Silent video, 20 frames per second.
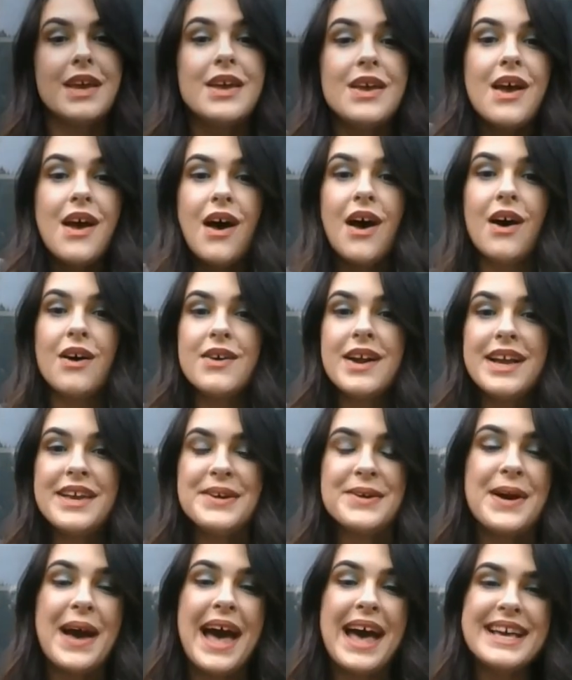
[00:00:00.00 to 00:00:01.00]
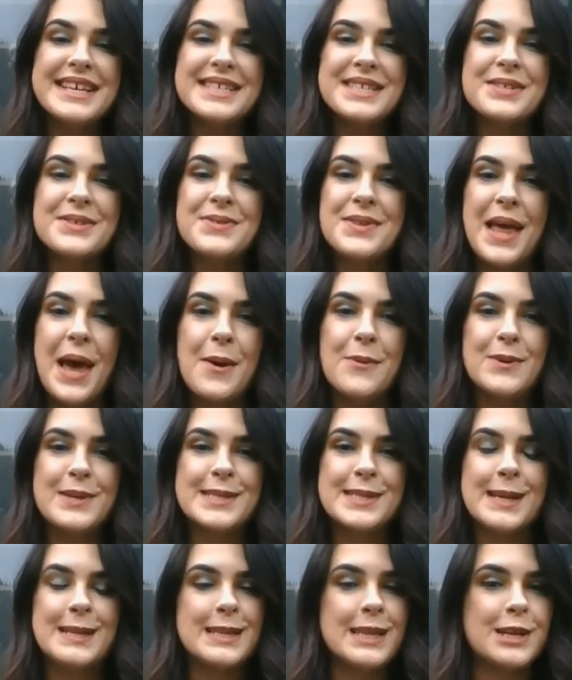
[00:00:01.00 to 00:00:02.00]
Alright you guys, so that
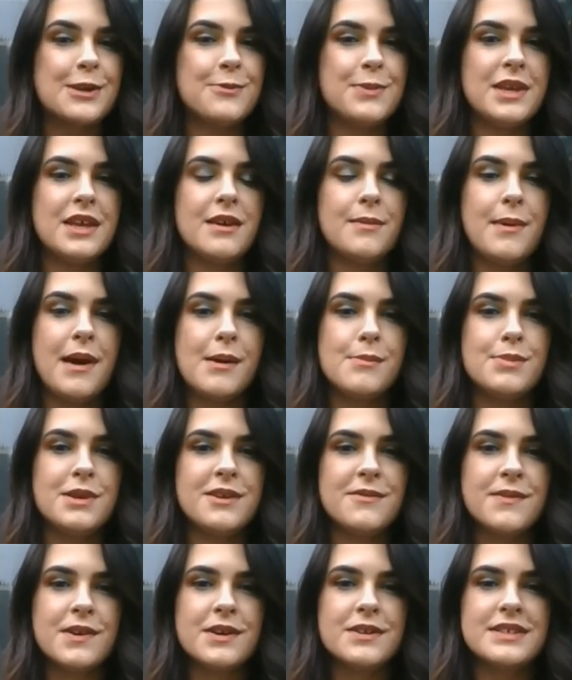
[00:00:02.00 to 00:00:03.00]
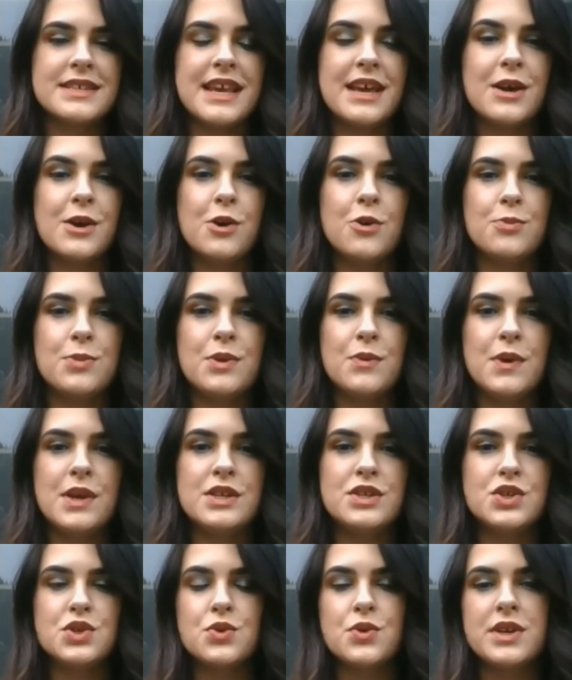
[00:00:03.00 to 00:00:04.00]
was a little bit about beavers. I hope you
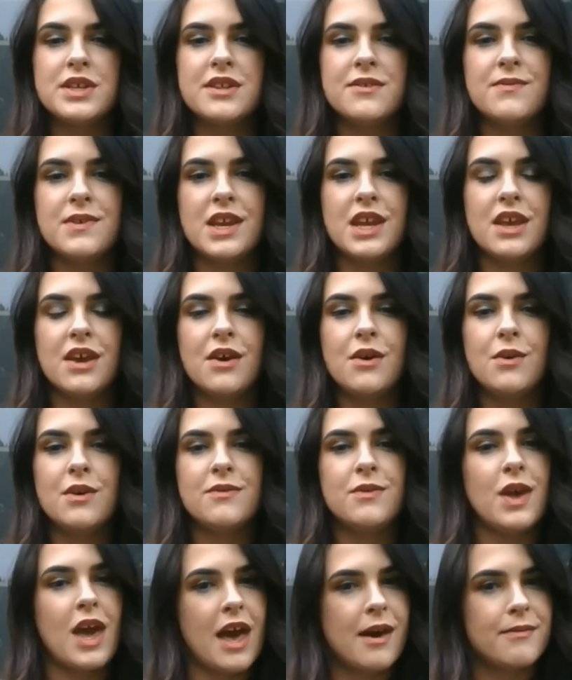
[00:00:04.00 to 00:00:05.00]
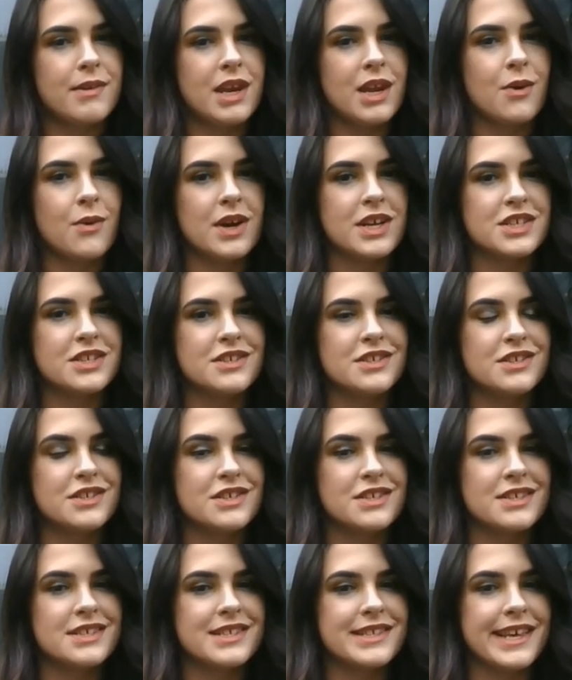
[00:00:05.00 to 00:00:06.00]
enjoyed the video. If you have any
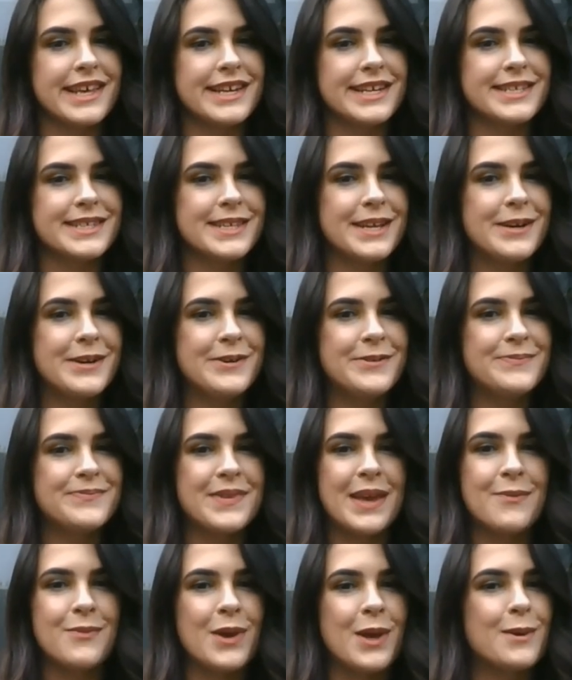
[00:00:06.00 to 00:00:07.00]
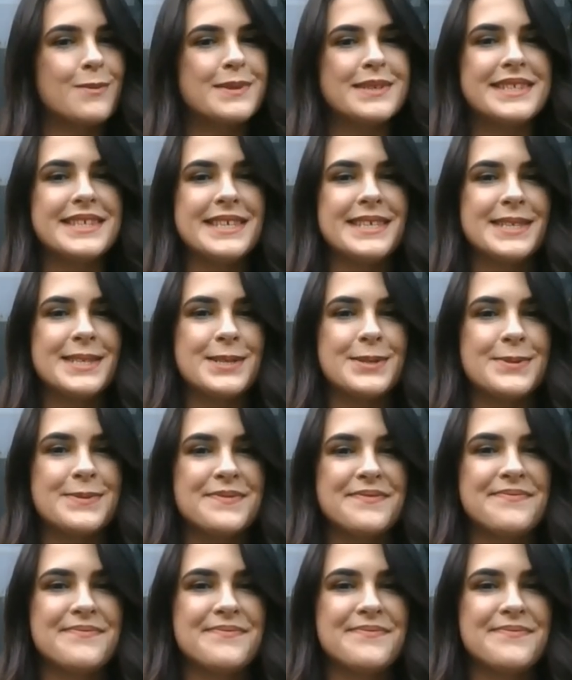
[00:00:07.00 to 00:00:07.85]
questions, just let us know, and we hope to see you soon.